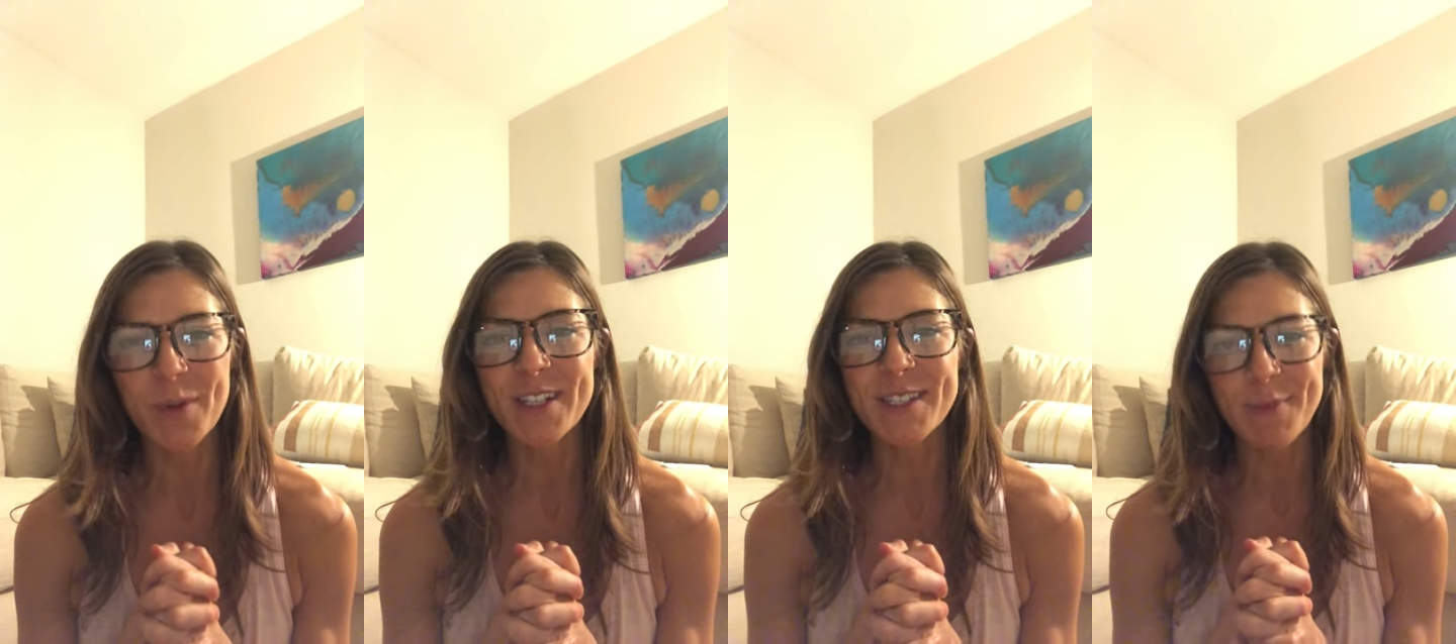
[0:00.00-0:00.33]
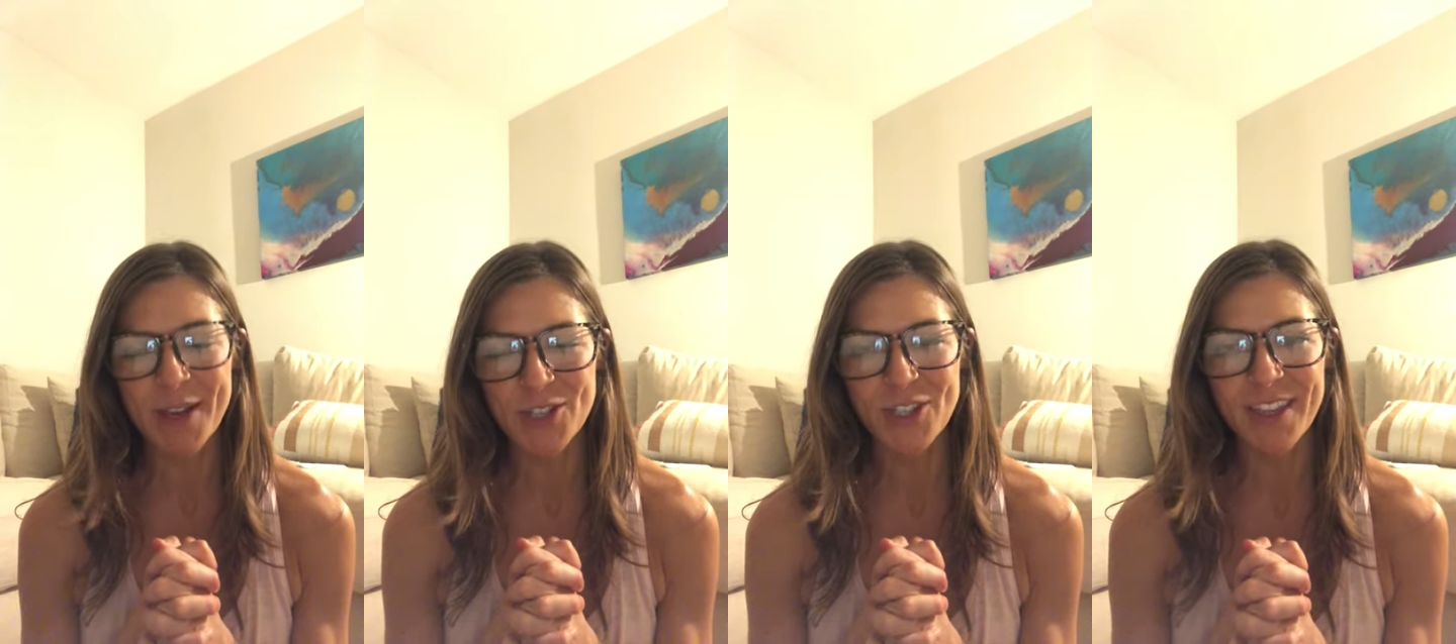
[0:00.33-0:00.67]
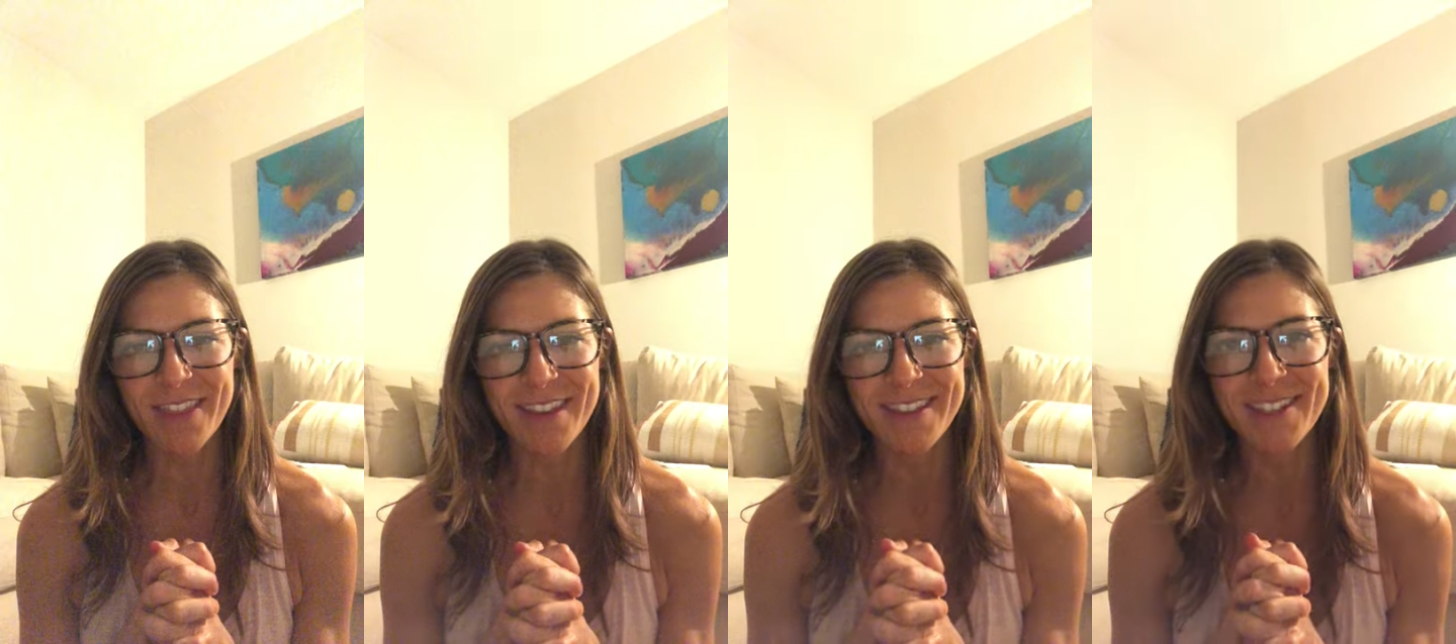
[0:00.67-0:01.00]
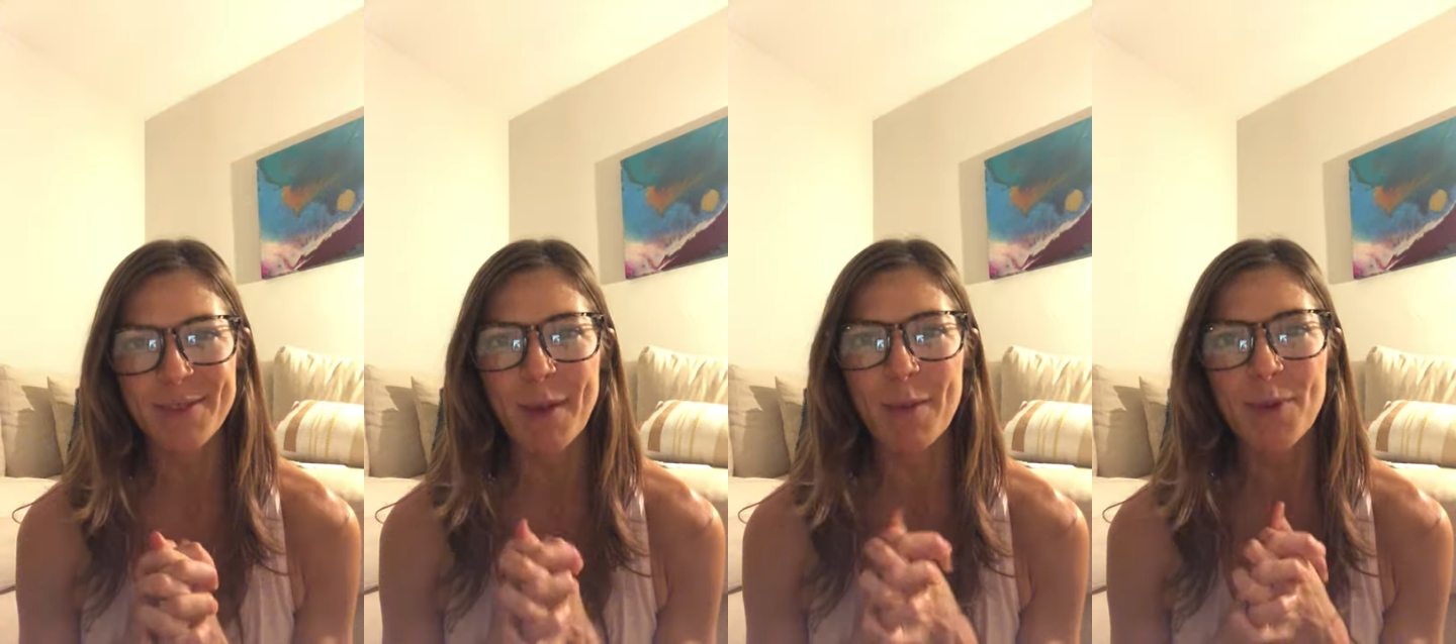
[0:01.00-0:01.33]
but especially this,
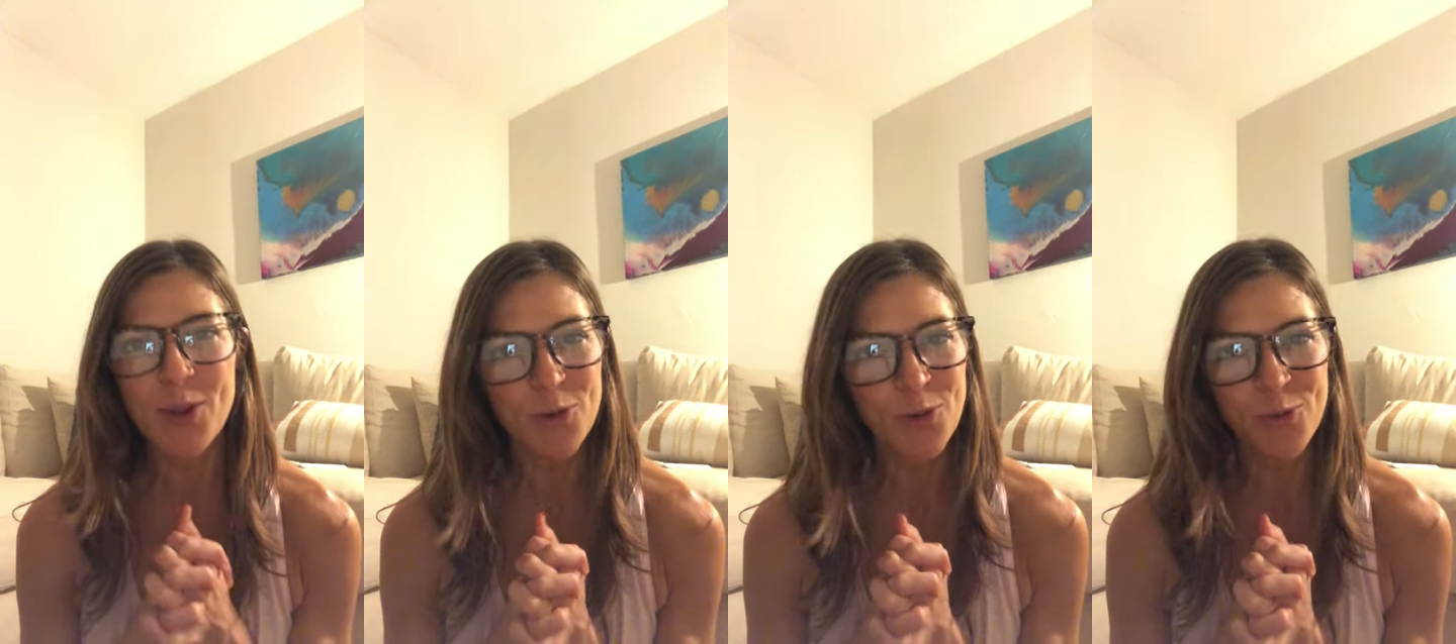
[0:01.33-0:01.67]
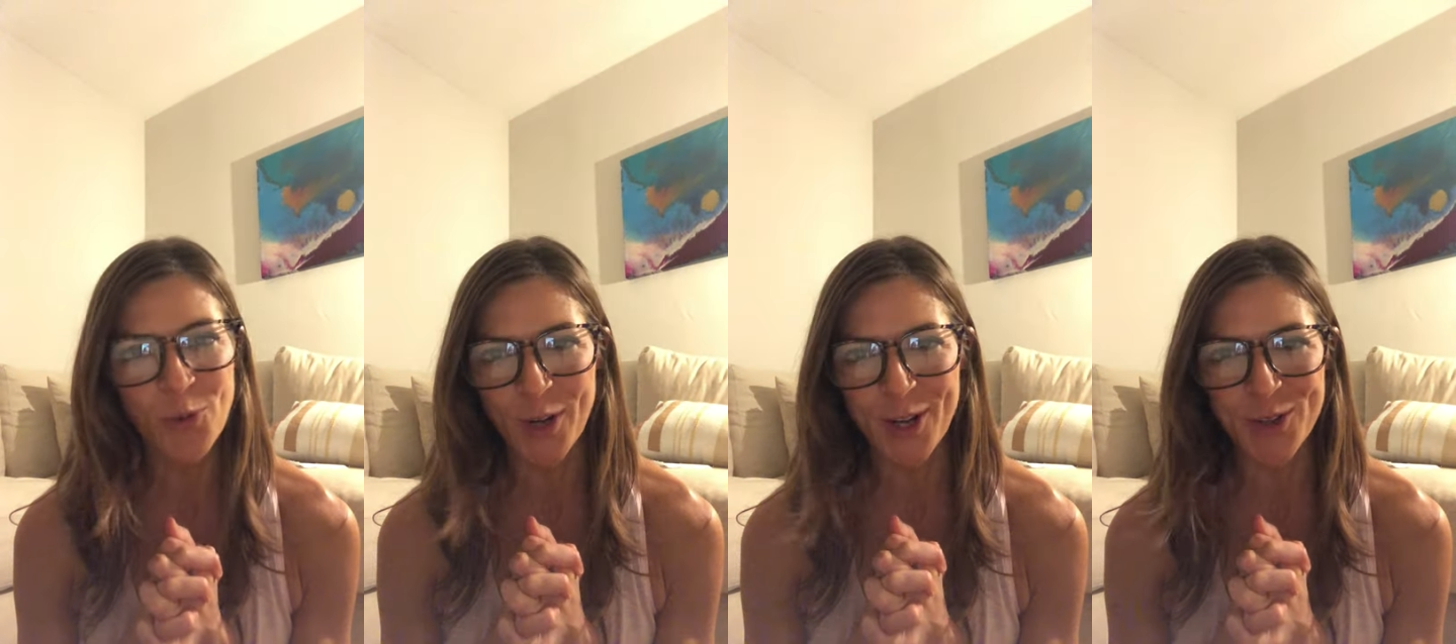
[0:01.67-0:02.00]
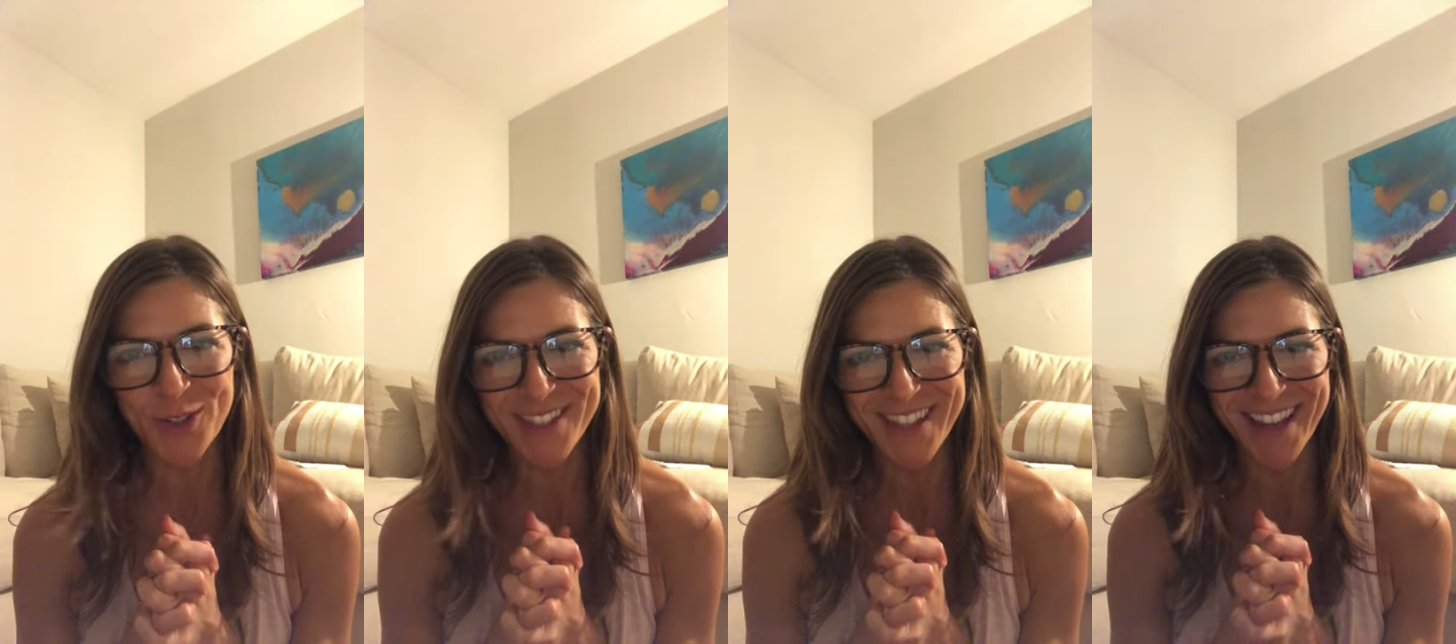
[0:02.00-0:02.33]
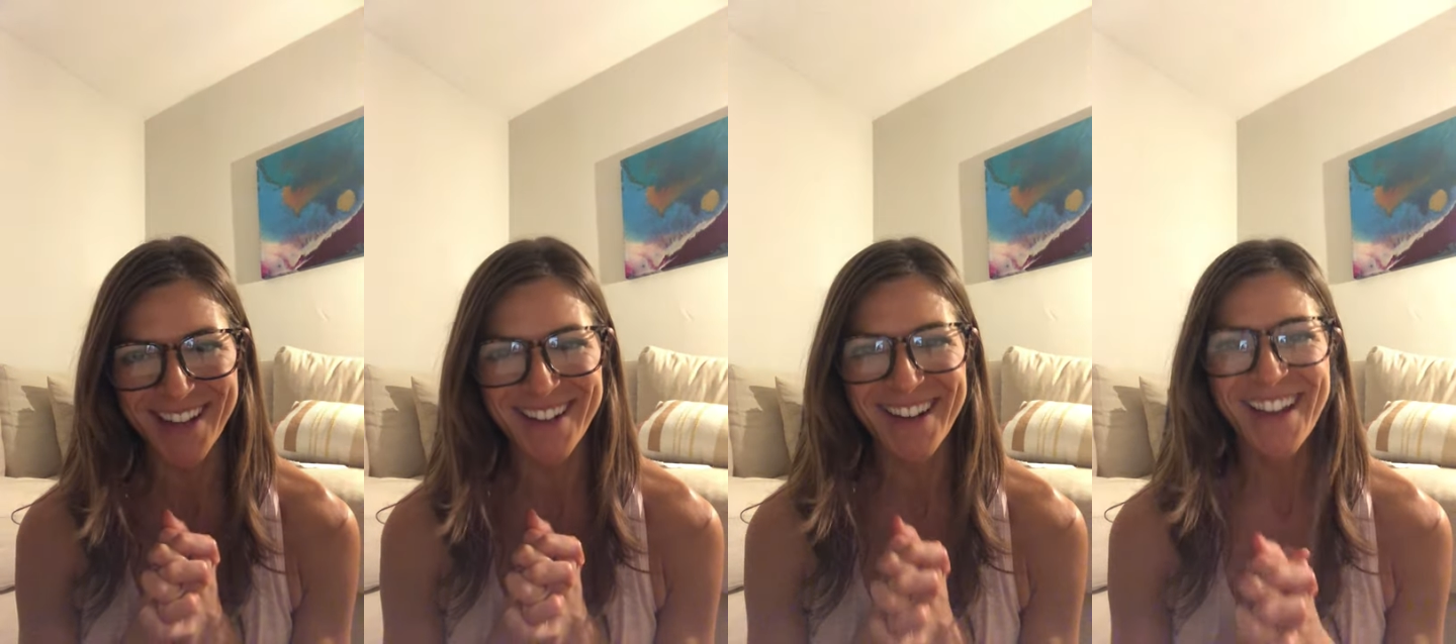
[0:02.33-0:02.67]
is my beautiful four year old
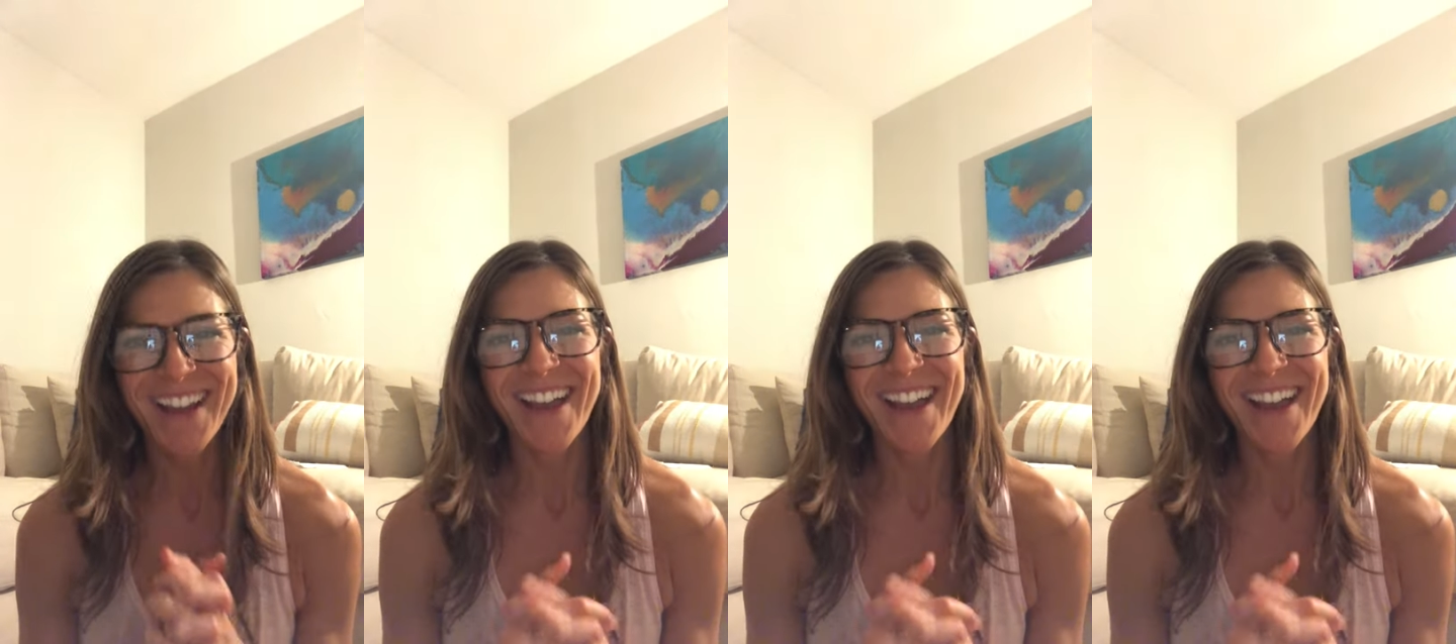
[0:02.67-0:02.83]
son.